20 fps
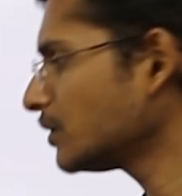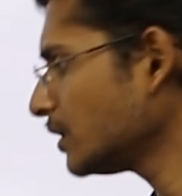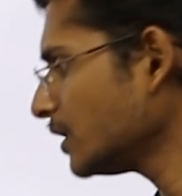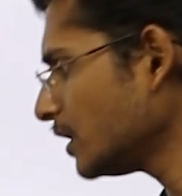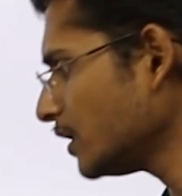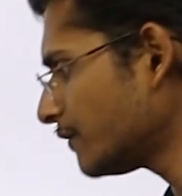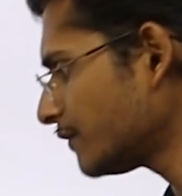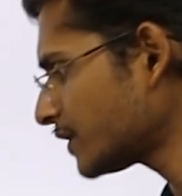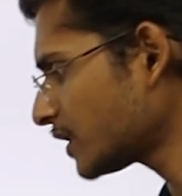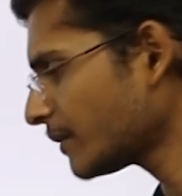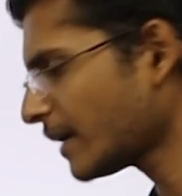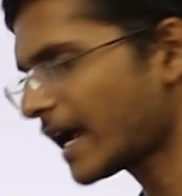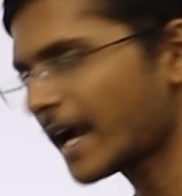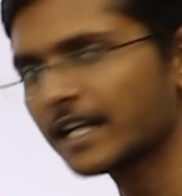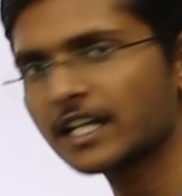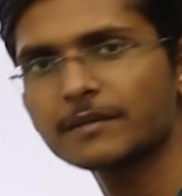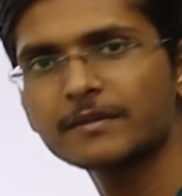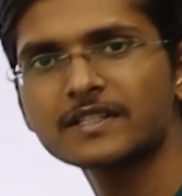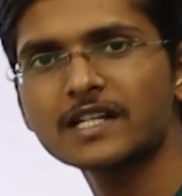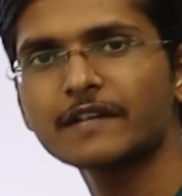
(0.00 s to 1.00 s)
if some
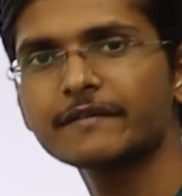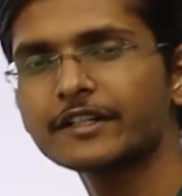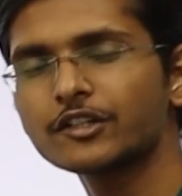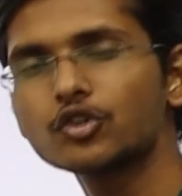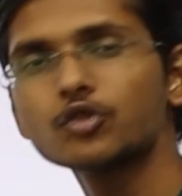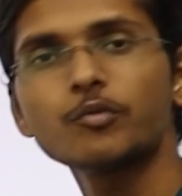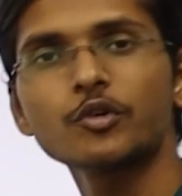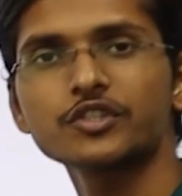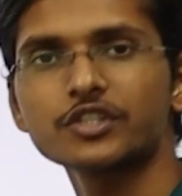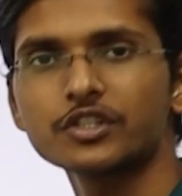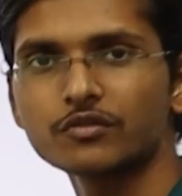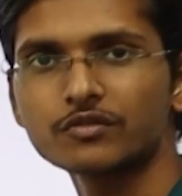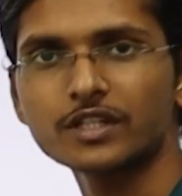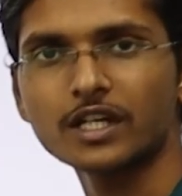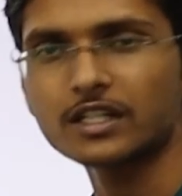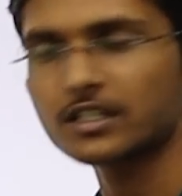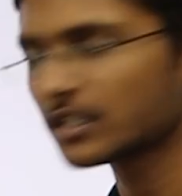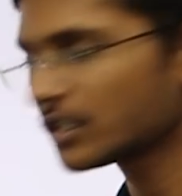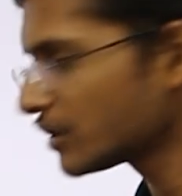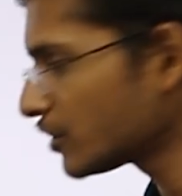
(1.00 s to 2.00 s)
atom is having 2 positive
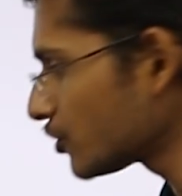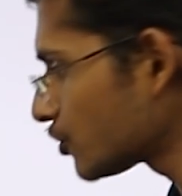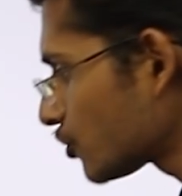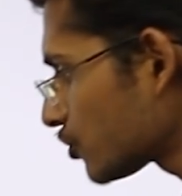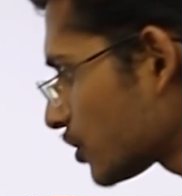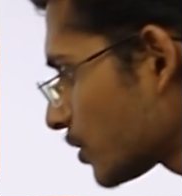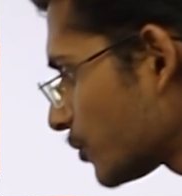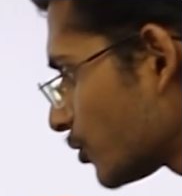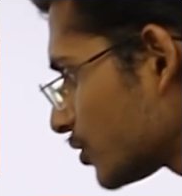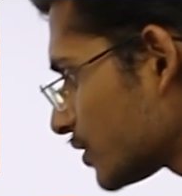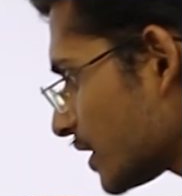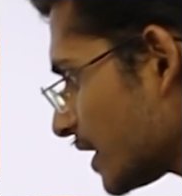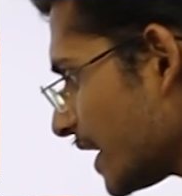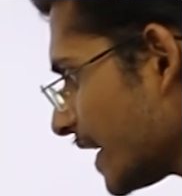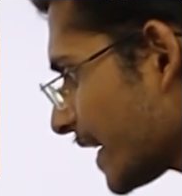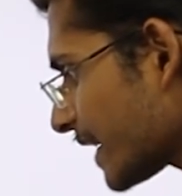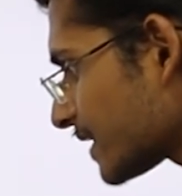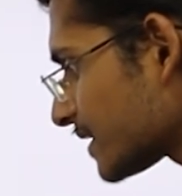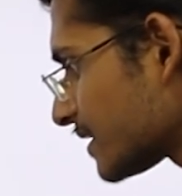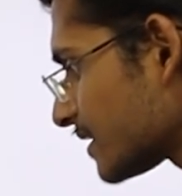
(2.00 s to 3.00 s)
charge, so suppose
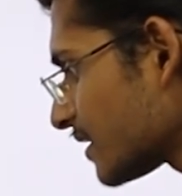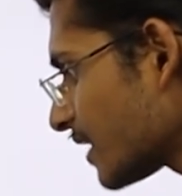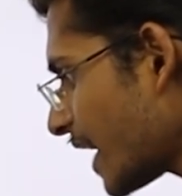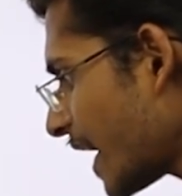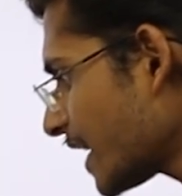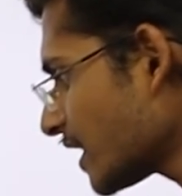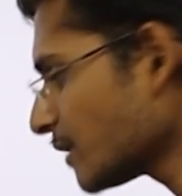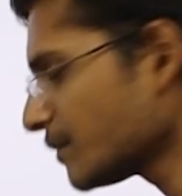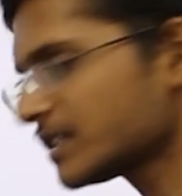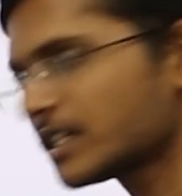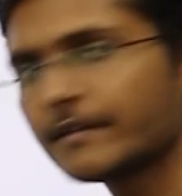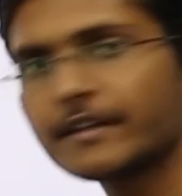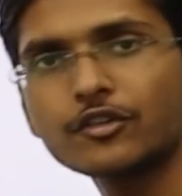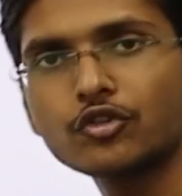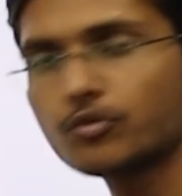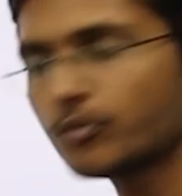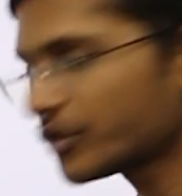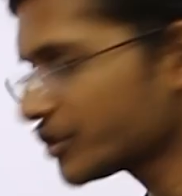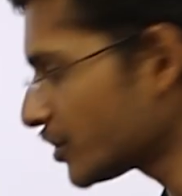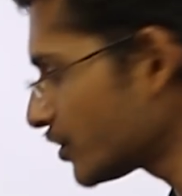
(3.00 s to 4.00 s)
X atom is having
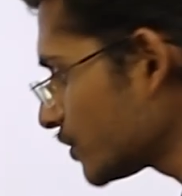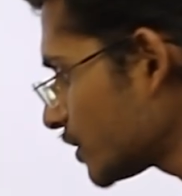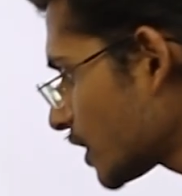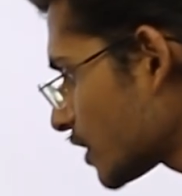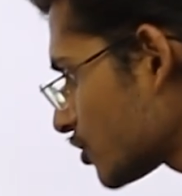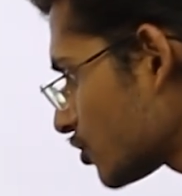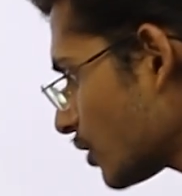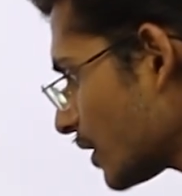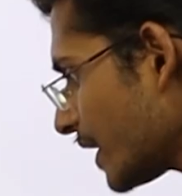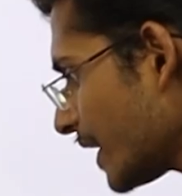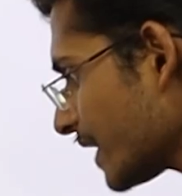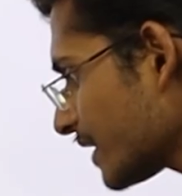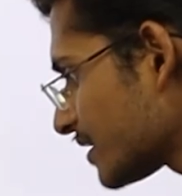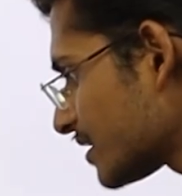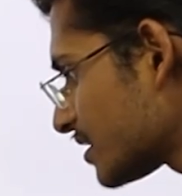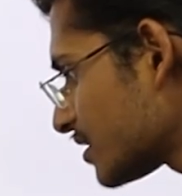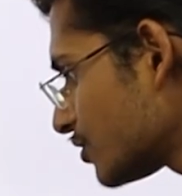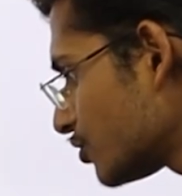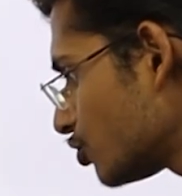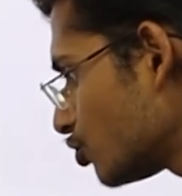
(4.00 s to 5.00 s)
2 positive charge, so
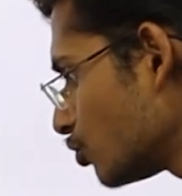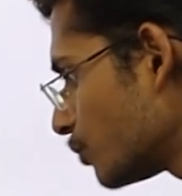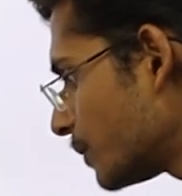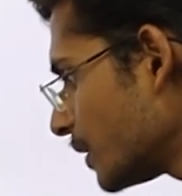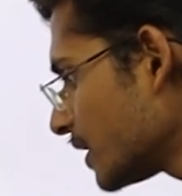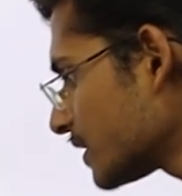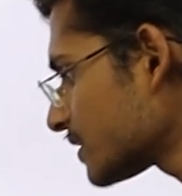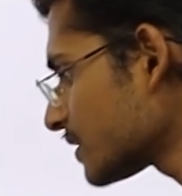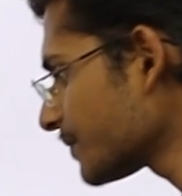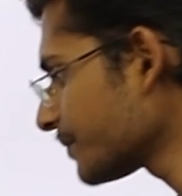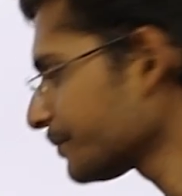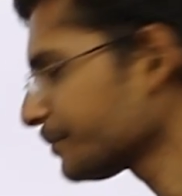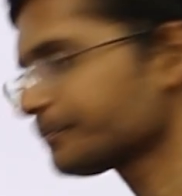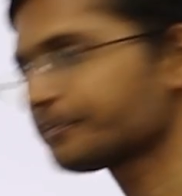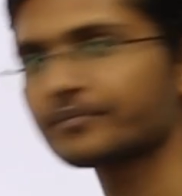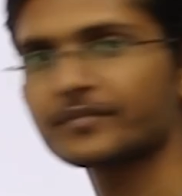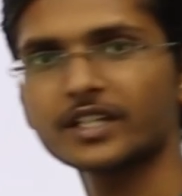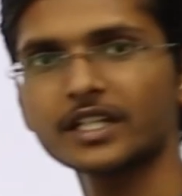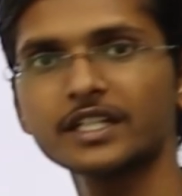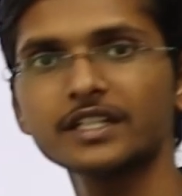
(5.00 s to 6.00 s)
X 2 plus.
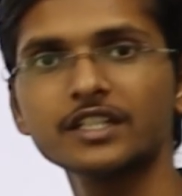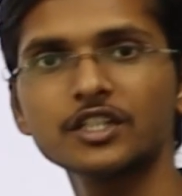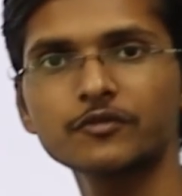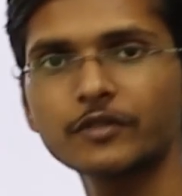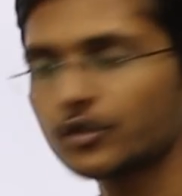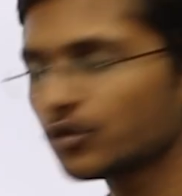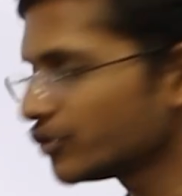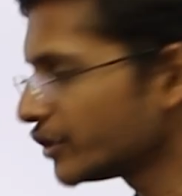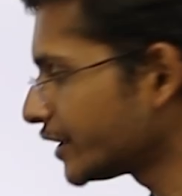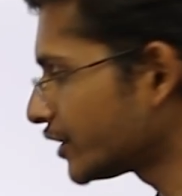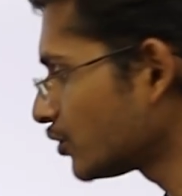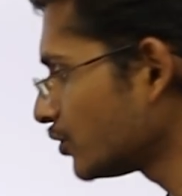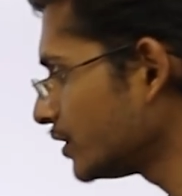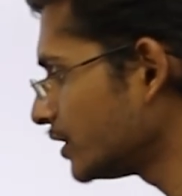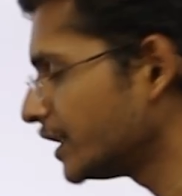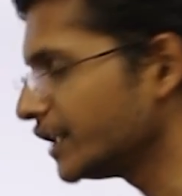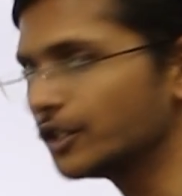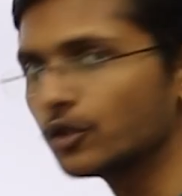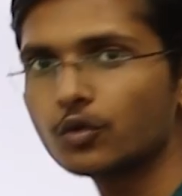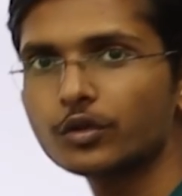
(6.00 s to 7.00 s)
In this way you need to
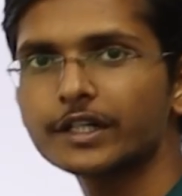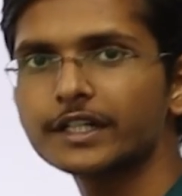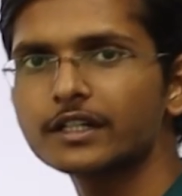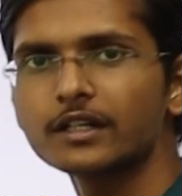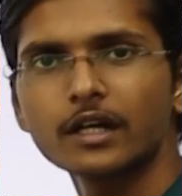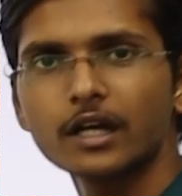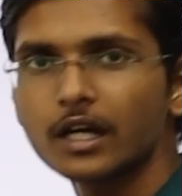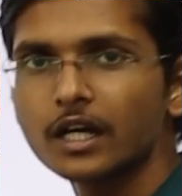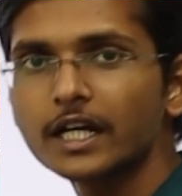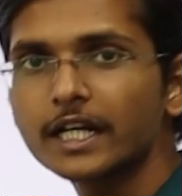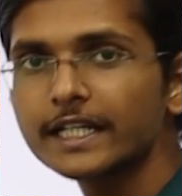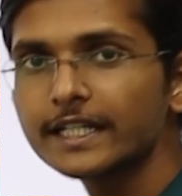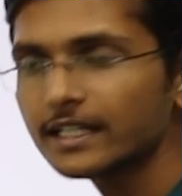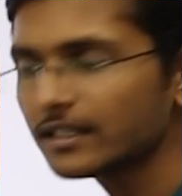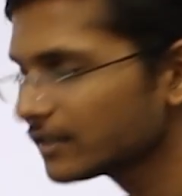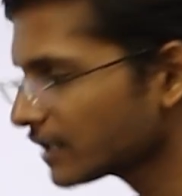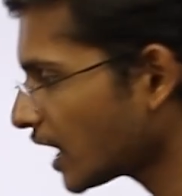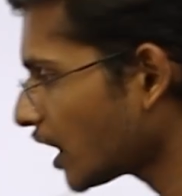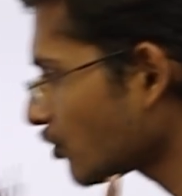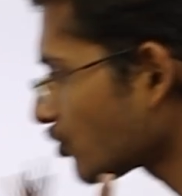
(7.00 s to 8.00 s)
denote it.
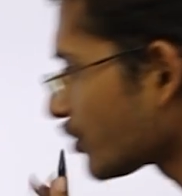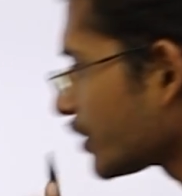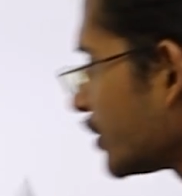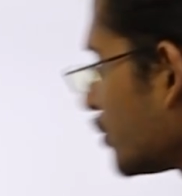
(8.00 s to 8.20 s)
Clear how to